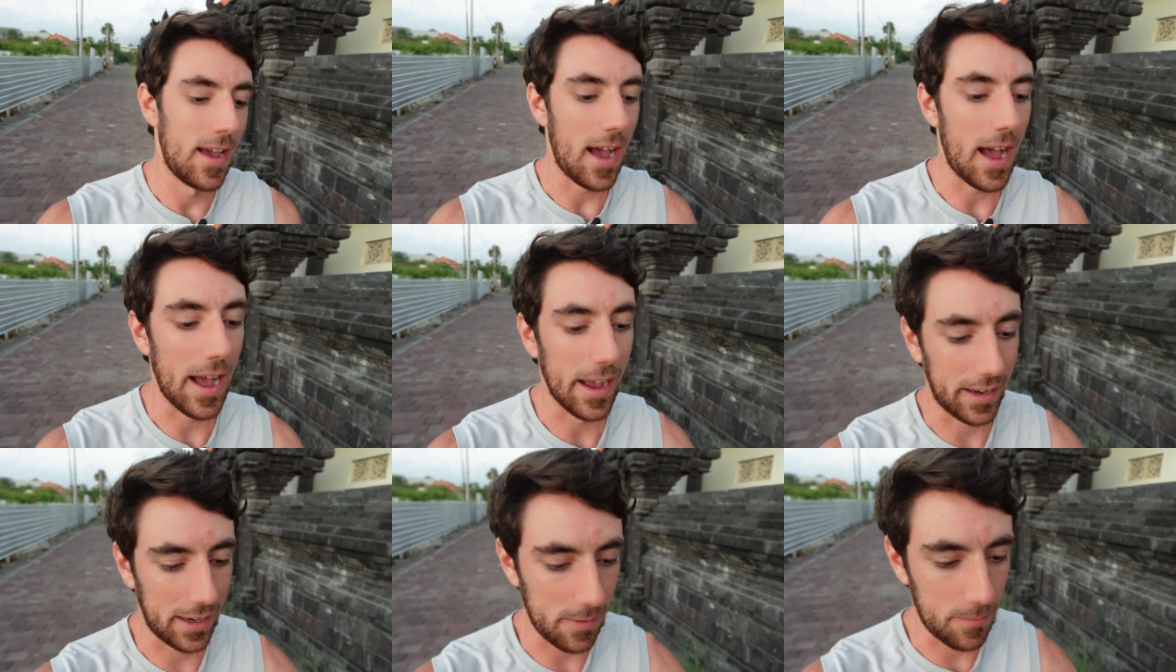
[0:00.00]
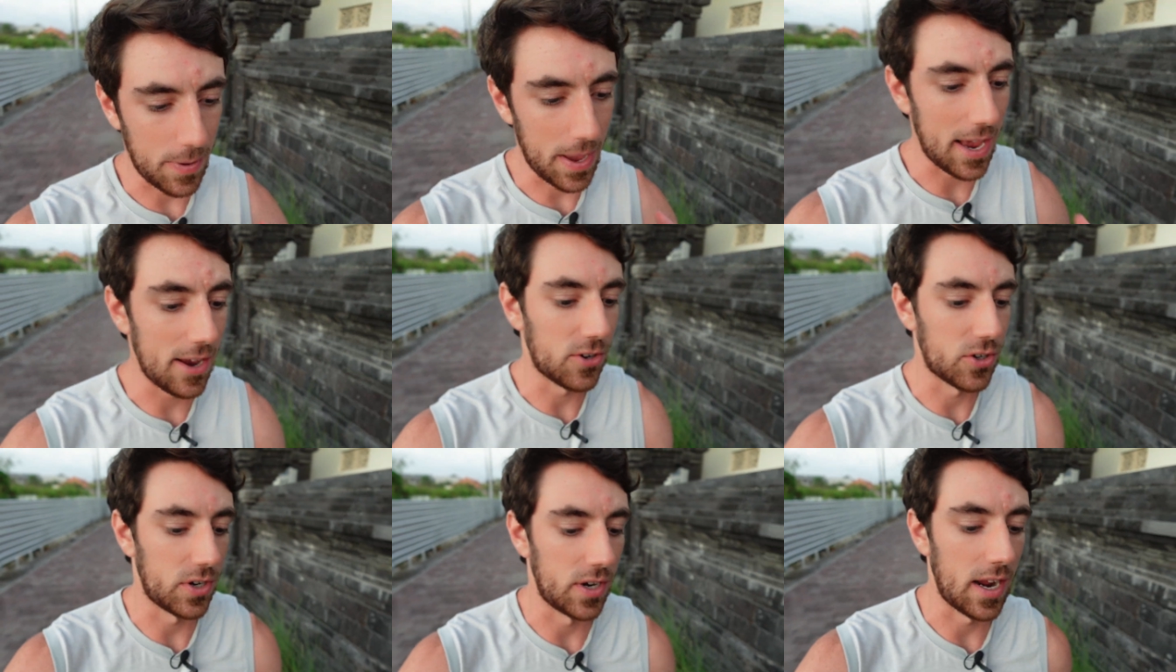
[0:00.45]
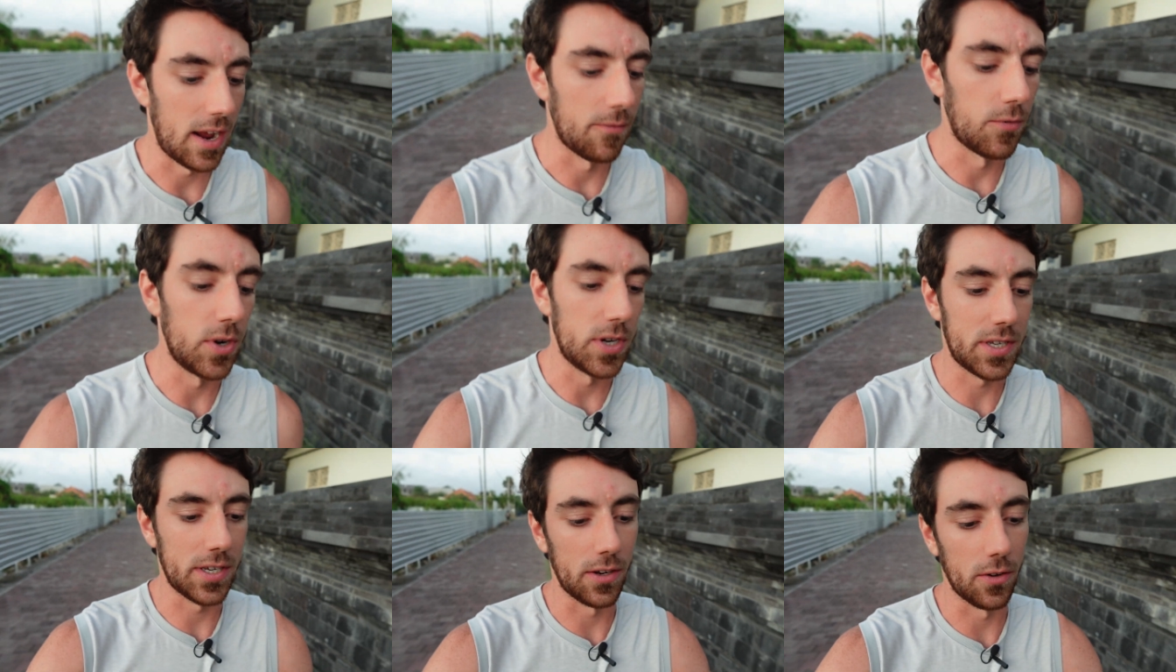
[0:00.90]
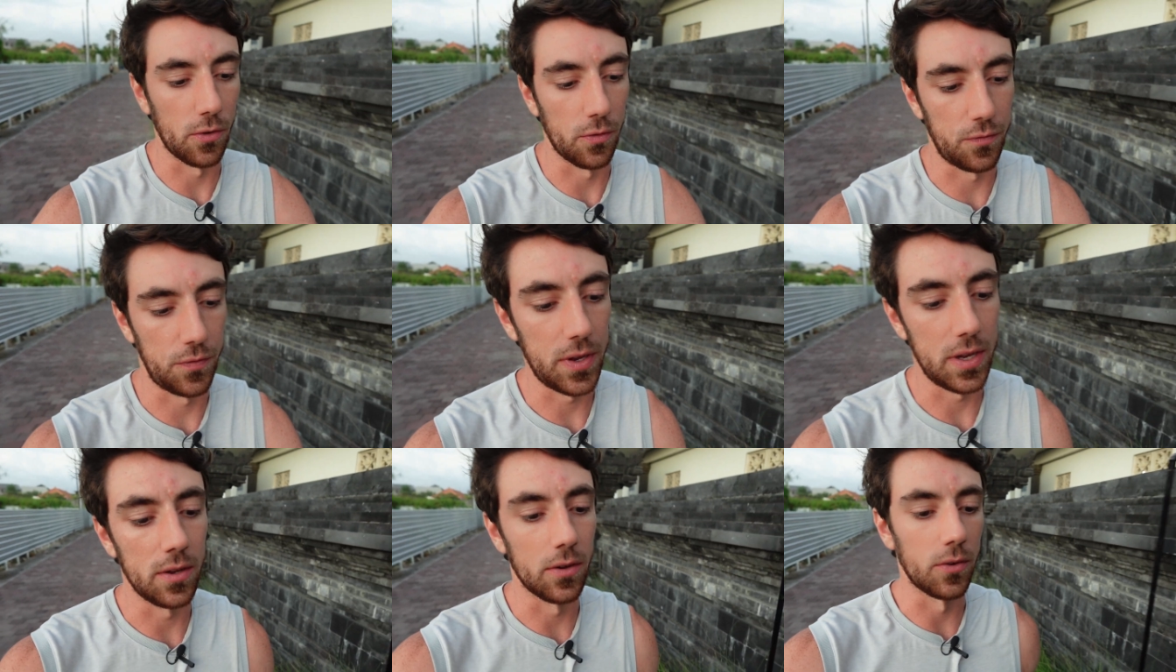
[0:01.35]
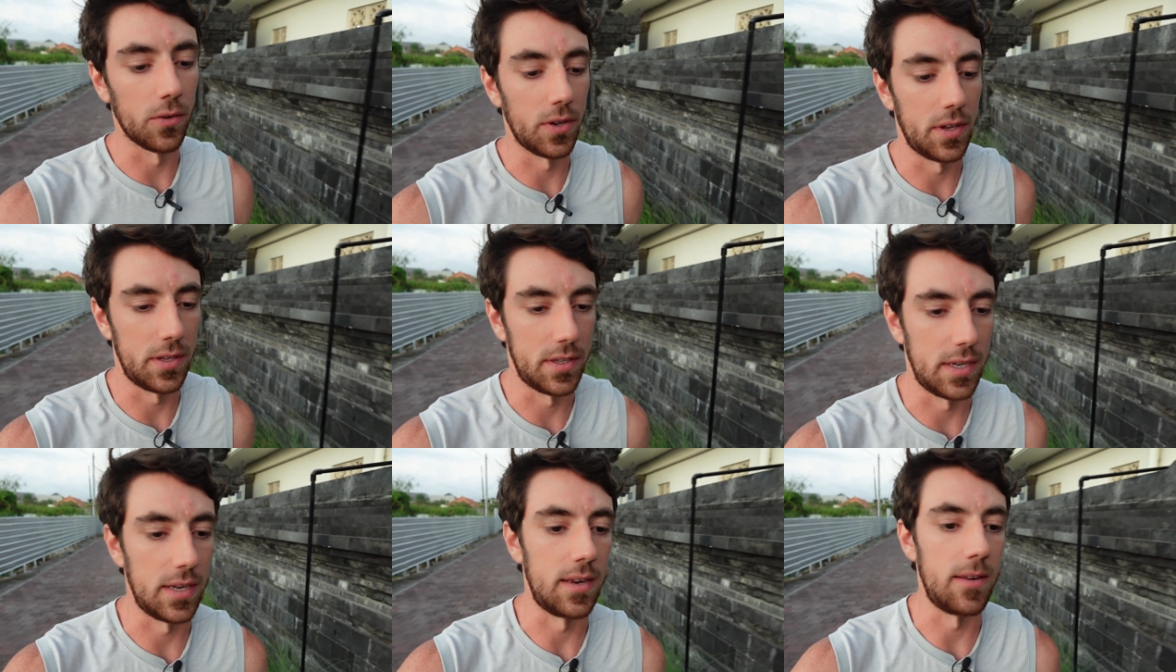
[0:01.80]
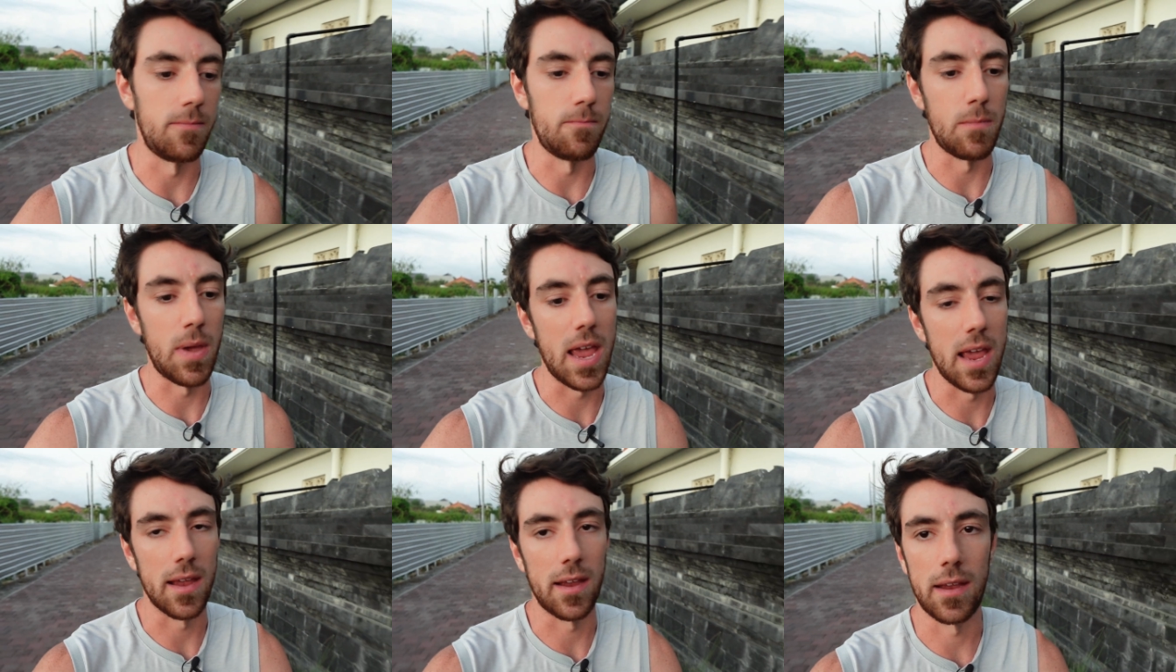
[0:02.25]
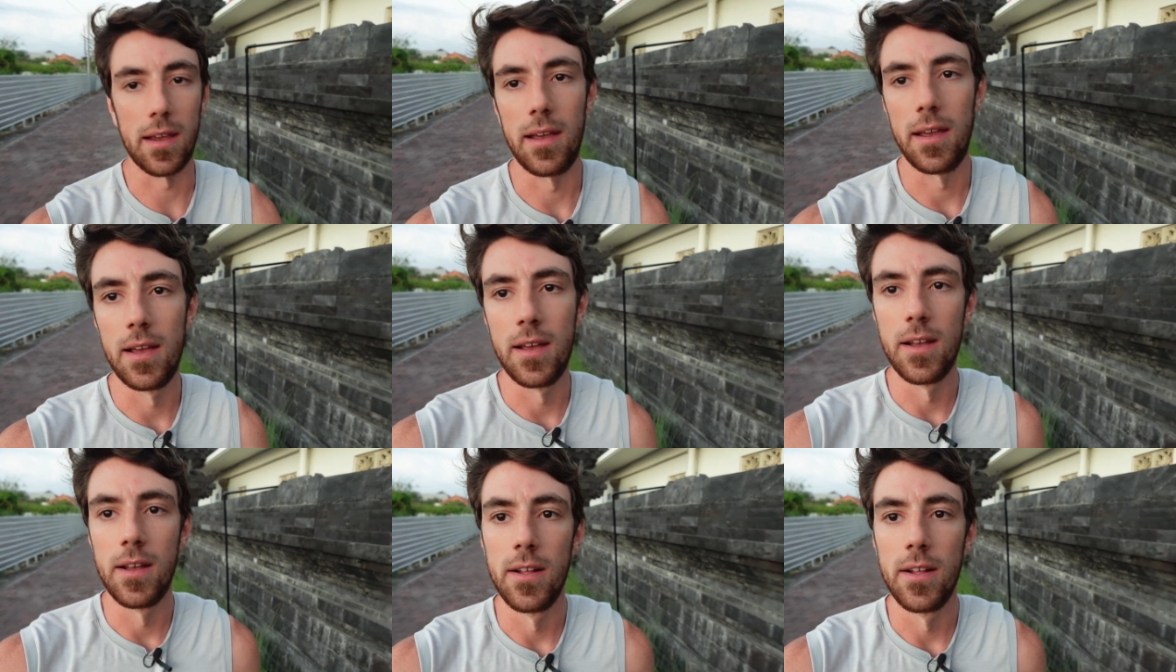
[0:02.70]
occupation, every single field didn't make,